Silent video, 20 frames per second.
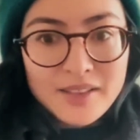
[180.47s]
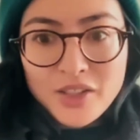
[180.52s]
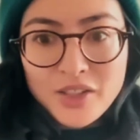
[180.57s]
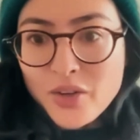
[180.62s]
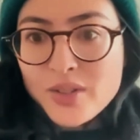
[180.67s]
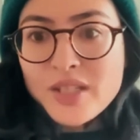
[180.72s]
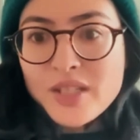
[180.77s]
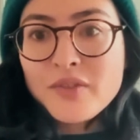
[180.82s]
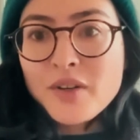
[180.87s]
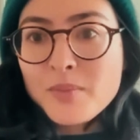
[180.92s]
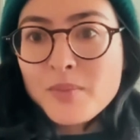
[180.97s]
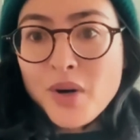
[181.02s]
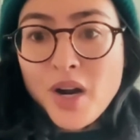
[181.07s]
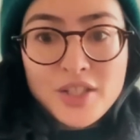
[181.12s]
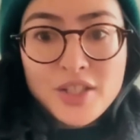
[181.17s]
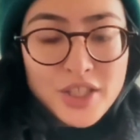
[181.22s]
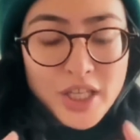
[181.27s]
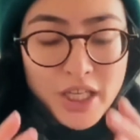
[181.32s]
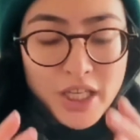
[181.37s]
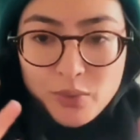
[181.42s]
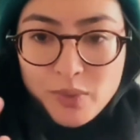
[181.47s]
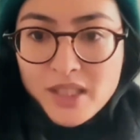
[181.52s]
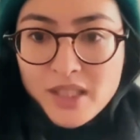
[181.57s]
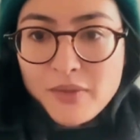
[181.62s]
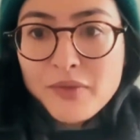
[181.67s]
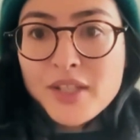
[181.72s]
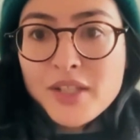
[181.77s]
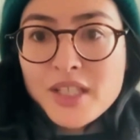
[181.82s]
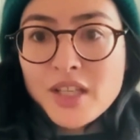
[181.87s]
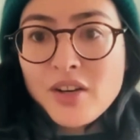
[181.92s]
different projects with
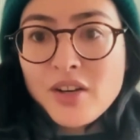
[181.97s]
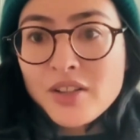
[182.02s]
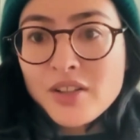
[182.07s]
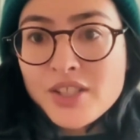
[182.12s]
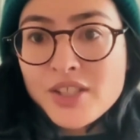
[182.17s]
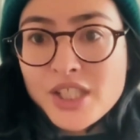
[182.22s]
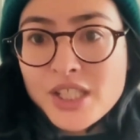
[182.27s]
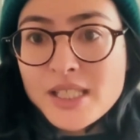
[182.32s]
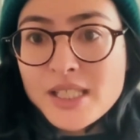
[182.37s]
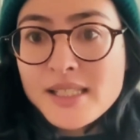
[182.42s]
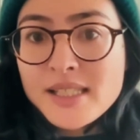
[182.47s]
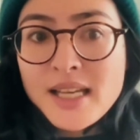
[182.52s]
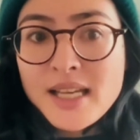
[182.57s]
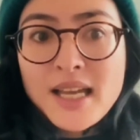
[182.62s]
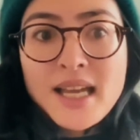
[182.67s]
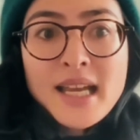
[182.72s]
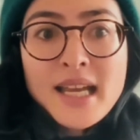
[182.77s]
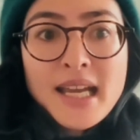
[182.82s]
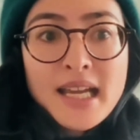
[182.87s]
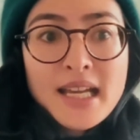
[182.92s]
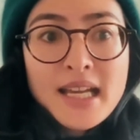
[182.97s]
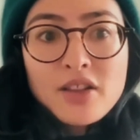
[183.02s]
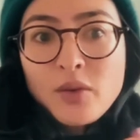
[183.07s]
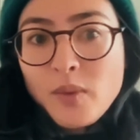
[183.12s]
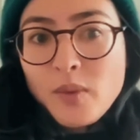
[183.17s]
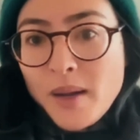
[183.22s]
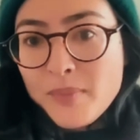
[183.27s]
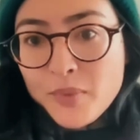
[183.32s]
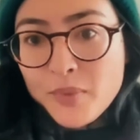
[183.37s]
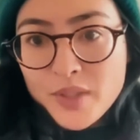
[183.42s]
different technologies in the
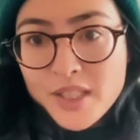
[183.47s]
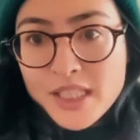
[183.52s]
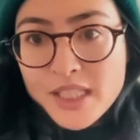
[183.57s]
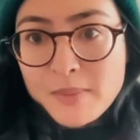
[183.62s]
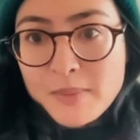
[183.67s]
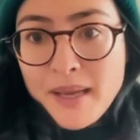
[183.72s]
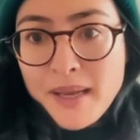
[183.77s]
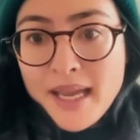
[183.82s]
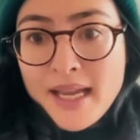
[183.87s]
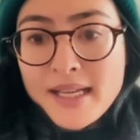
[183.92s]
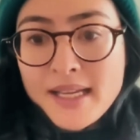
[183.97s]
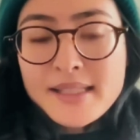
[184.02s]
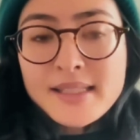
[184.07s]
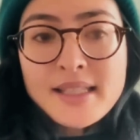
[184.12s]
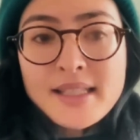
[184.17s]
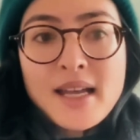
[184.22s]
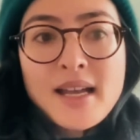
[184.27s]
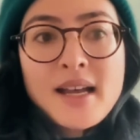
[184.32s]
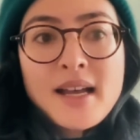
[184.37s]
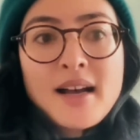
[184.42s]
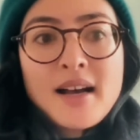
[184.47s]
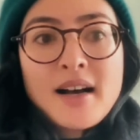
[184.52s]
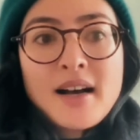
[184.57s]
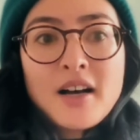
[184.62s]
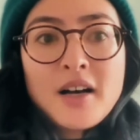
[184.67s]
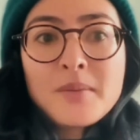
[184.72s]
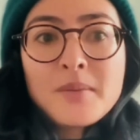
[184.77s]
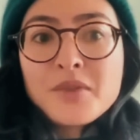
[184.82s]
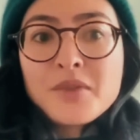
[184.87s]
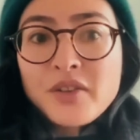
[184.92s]
Web3 space,
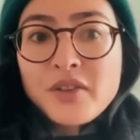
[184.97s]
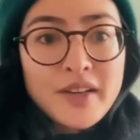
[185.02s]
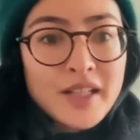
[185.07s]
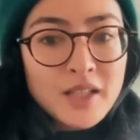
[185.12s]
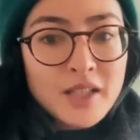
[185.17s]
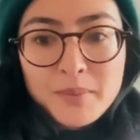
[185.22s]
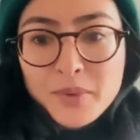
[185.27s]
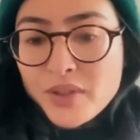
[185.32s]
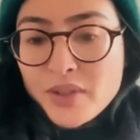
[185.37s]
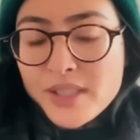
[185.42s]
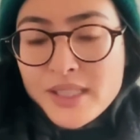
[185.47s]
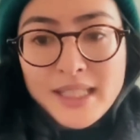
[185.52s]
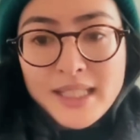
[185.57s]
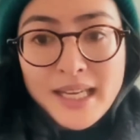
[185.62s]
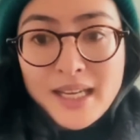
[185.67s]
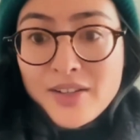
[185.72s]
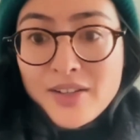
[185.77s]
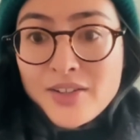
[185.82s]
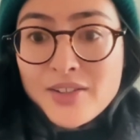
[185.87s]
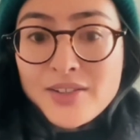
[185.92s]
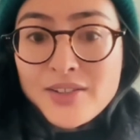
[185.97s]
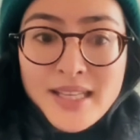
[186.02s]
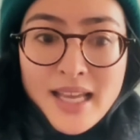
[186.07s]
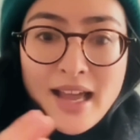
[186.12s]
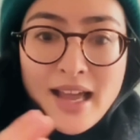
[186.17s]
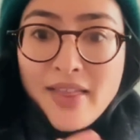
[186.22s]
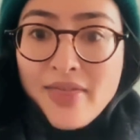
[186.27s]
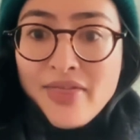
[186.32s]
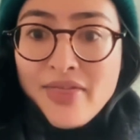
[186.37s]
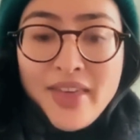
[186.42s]
develop your skills,
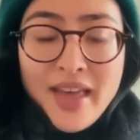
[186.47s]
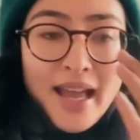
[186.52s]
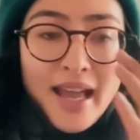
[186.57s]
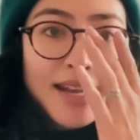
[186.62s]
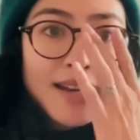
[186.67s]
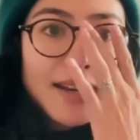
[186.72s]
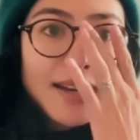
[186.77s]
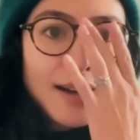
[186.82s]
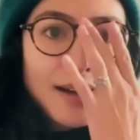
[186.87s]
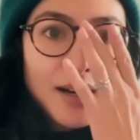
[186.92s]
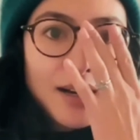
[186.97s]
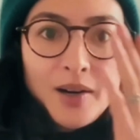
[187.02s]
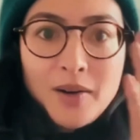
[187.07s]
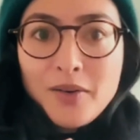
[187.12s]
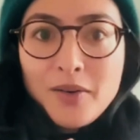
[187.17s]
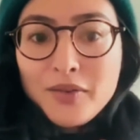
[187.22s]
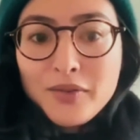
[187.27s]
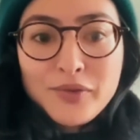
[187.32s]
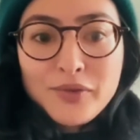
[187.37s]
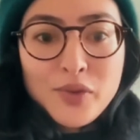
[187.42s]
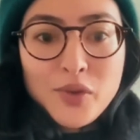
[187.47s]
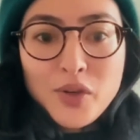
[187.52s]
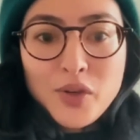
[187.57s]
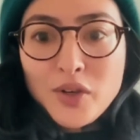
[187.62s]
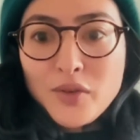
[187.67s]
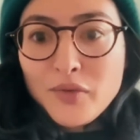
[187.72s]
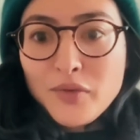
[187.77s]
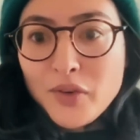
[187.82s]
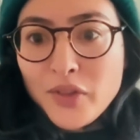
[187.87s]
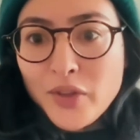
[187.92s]
and then
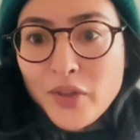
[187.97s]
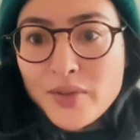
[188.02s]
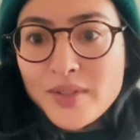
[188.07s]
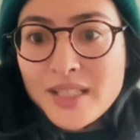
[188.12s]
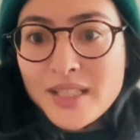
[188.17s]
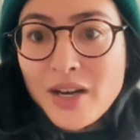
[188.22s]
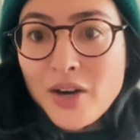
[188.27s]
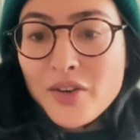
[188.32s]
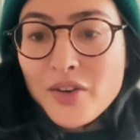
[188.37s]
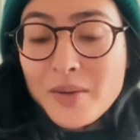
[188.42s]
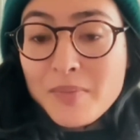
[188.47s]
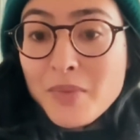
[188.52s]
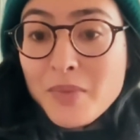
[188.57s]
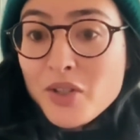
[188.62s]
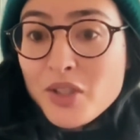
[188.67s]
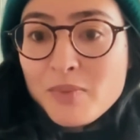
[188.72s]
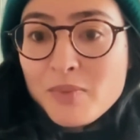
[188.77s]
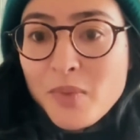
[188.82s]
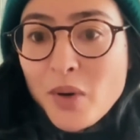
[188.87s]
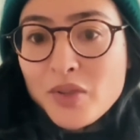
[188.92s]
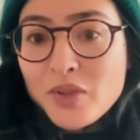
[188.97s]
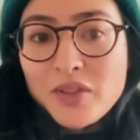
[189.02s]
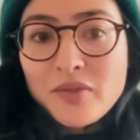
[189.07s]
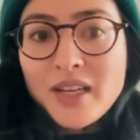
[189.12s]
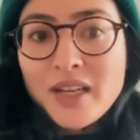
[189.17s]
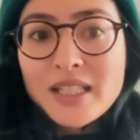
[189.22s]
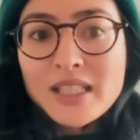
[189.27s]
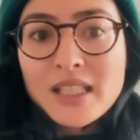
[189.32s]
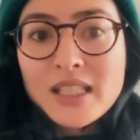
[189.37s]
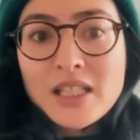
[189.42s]
for those that are the most
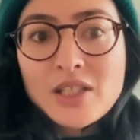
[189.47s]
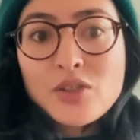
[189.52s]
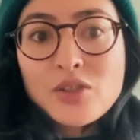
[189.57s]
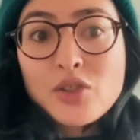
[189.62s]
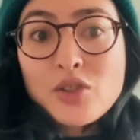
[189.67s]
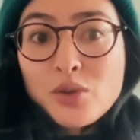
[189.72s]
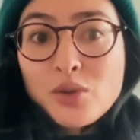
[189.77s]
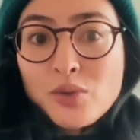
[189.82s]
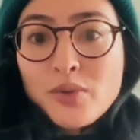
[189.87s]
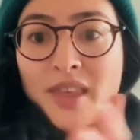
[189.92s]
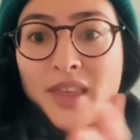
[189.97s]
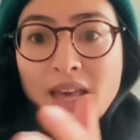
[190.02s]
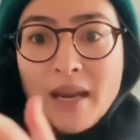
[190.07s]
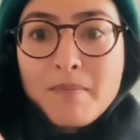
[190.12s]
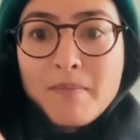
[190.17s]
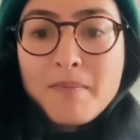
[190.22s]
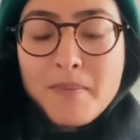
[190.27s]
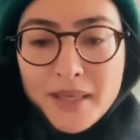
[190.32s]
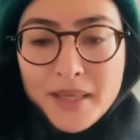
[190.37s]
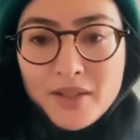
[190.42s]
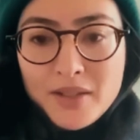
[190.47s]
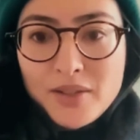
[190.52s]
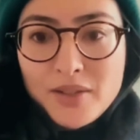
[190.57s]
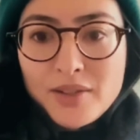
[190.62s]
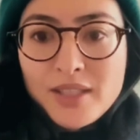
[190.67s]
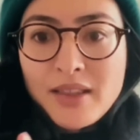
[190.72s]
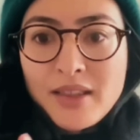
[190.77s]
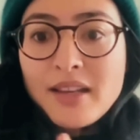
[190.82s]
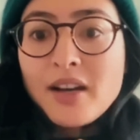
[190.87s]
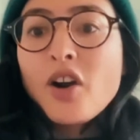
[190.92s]
motivated to then
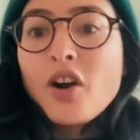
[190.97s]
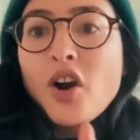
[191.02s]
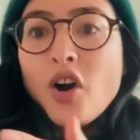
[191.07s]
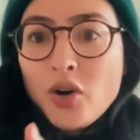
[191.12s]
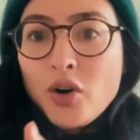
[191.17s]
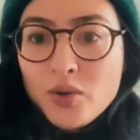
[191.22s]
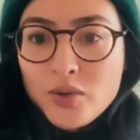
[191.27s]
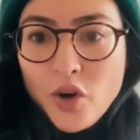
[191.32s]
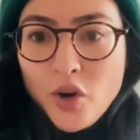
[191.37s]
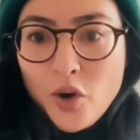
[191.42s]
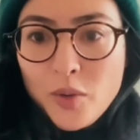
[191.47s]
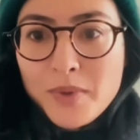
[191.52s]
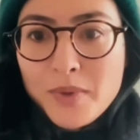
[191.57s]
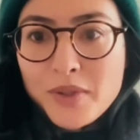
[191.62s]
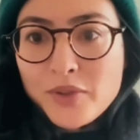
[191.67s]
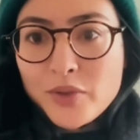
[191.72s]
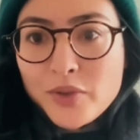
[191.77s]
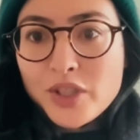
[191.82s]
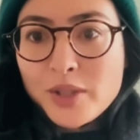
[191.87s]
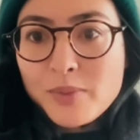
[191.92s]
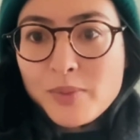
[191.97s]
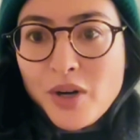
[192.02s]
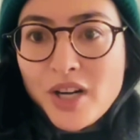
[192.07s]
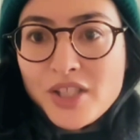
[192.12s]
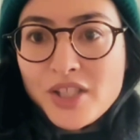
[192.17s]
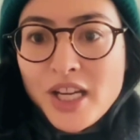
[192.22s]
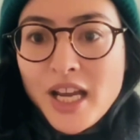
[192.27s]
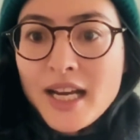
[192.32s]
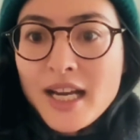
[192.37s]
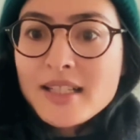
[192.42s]
build their own open source
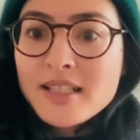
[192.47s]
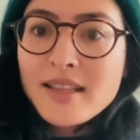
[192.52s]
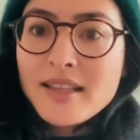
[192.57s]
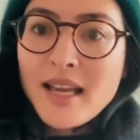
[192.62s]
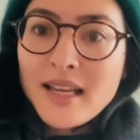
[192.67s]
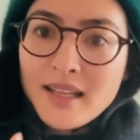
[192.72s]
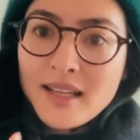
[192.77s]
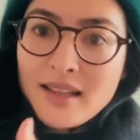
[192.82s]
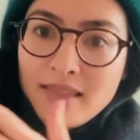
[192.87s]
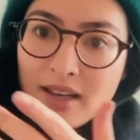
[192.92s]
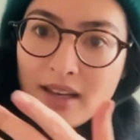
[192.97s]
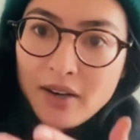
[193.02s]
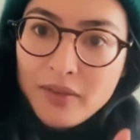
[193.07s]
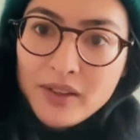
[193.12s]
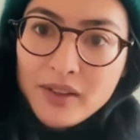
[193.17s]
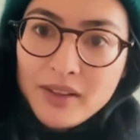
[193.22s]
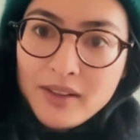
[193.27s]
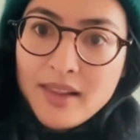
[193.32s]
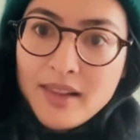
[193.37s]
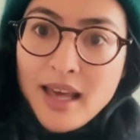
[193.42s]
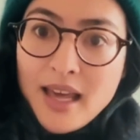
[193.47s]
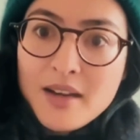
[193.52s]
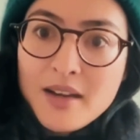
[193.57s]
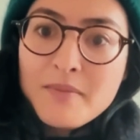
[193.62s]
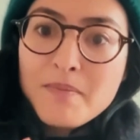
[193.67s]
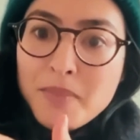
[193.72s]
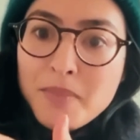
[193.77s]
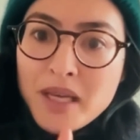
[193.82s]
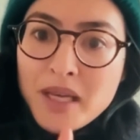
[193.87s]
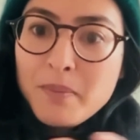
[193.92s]
project that can
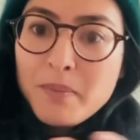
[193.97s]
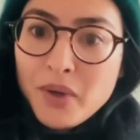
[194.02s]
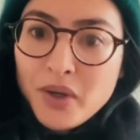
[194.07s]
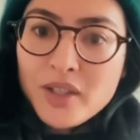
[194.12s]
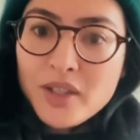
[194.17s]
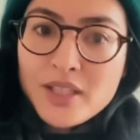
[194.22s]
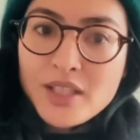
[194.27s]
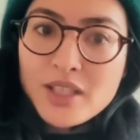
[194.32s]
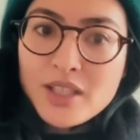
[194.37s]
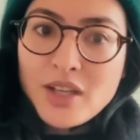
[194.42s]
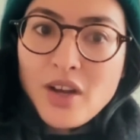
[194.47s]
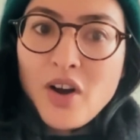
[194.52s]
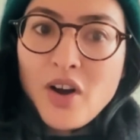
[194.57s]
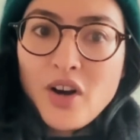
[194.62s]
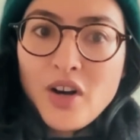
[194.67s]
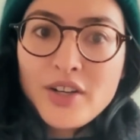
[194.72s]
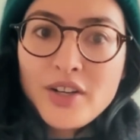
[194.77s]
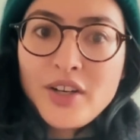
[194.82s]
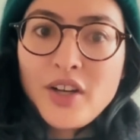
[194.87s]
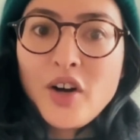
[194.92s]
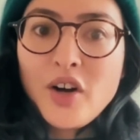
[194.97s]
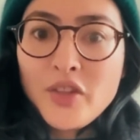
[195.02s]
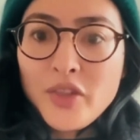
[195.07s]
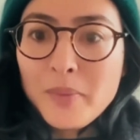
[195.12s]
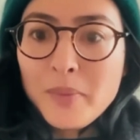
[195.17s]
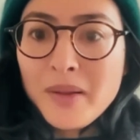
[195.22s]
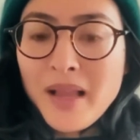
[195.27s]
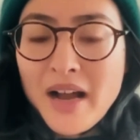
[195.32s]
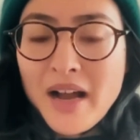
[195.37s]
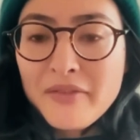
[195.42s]
then be put on
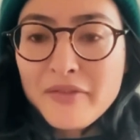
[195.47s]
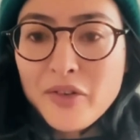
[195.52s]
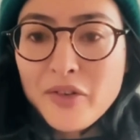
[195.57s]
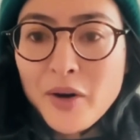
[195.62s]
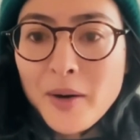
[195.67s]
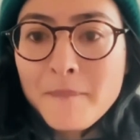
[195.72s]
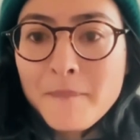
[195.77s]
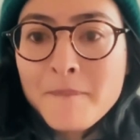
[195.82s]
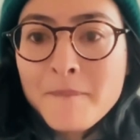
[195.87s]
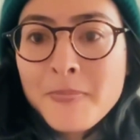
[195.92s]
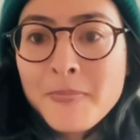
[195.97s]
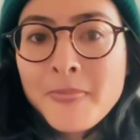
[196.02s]
the platform.